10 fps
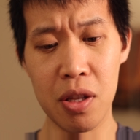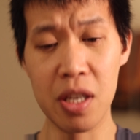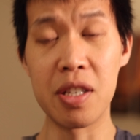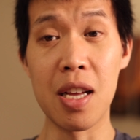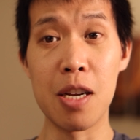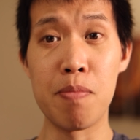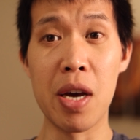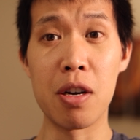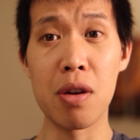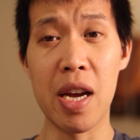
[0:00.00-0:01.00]
is any
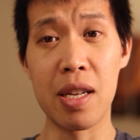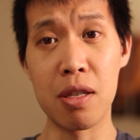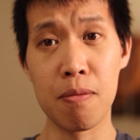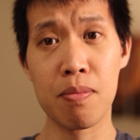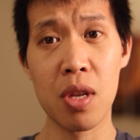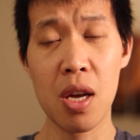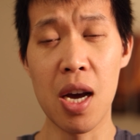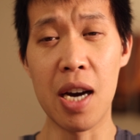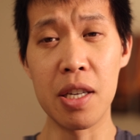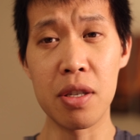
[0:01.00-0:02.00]
better, and
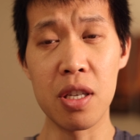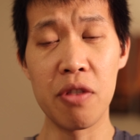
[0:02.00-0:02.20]
honestly,